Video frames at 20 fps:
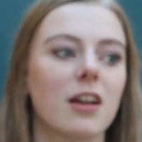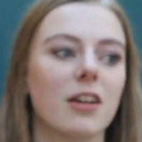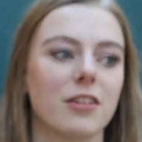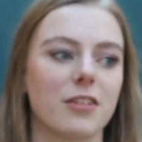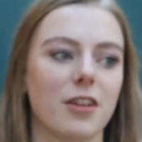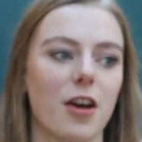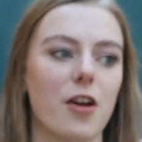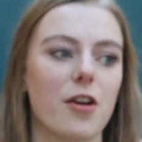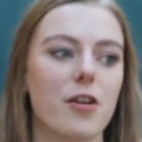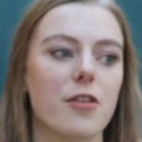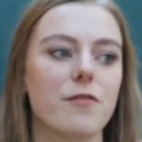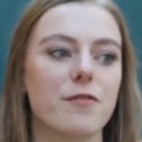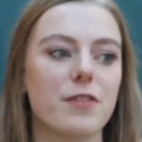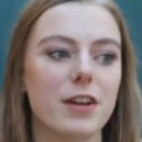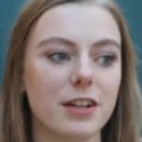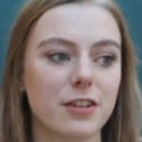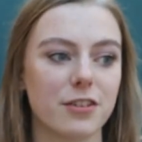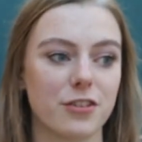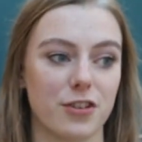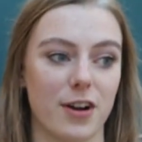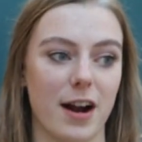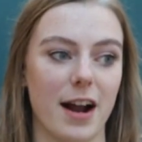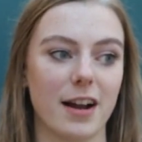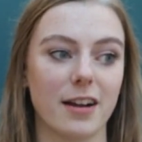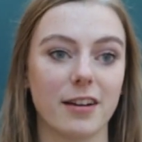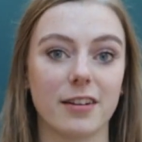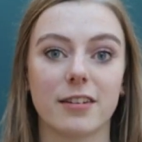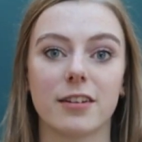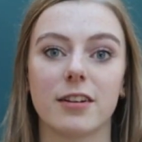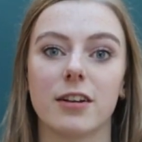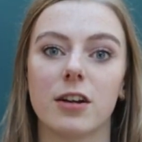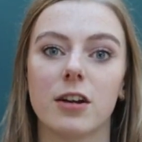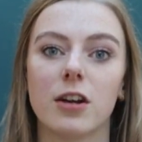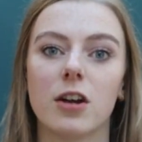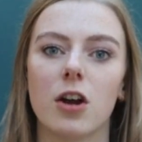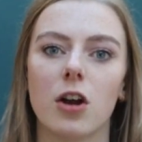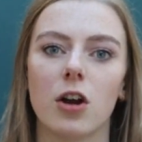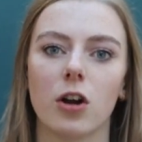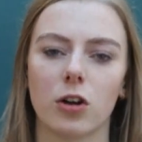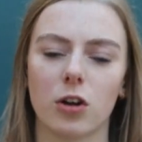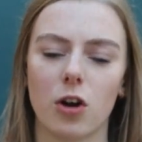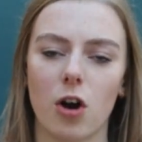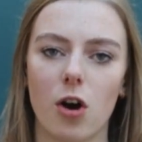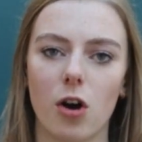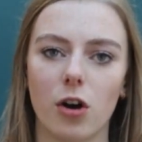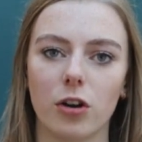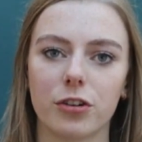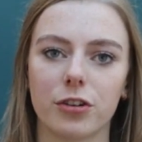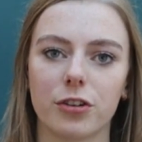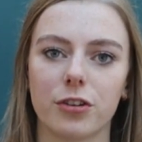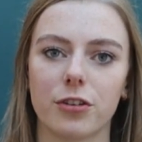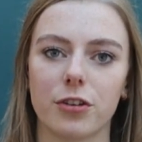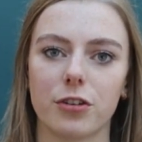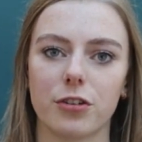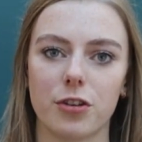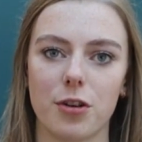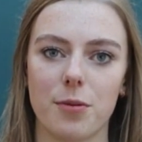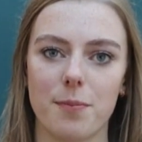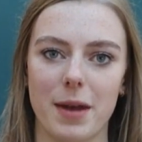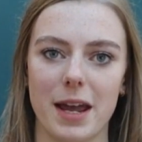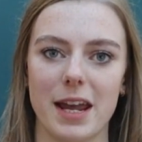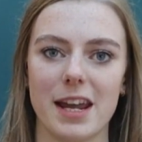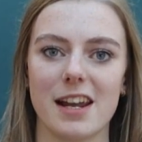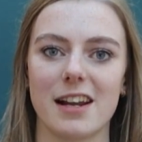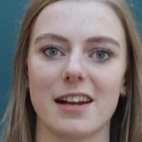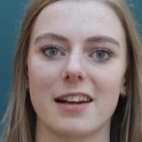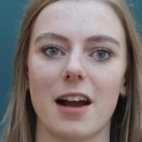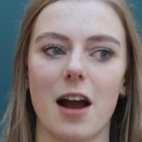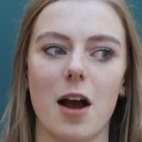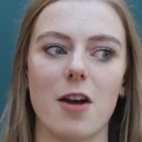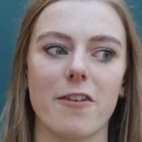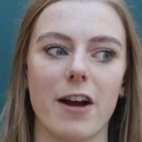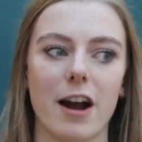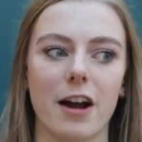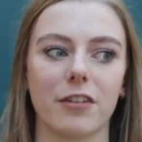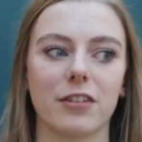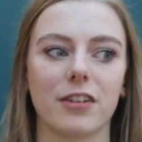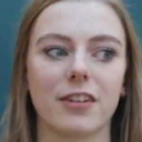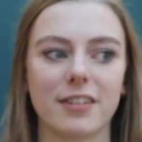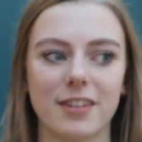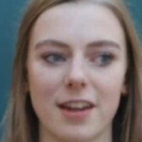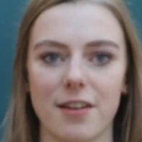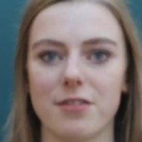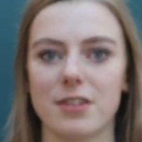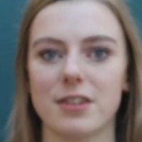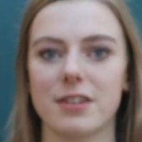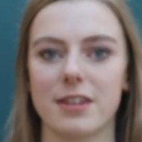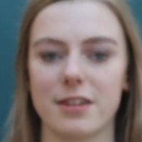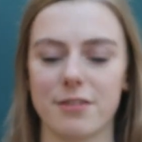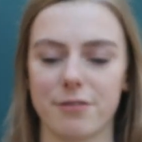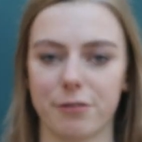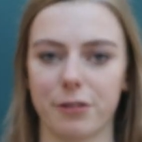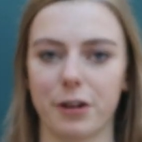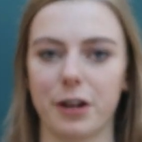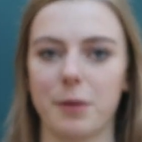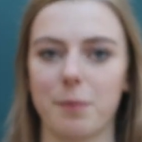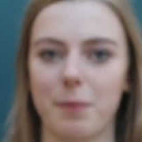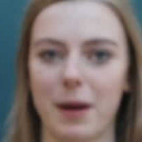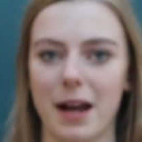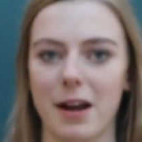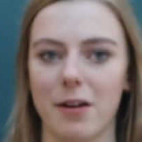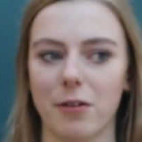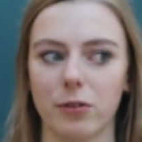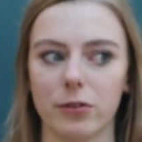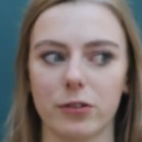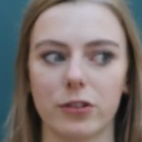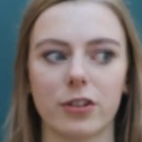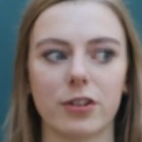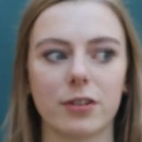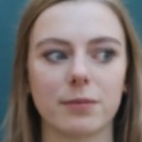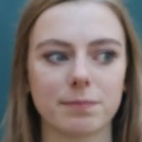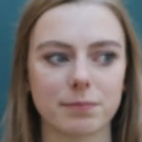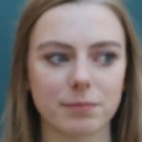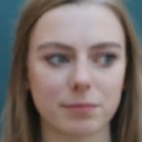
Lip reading: So this dress cost to make around £73.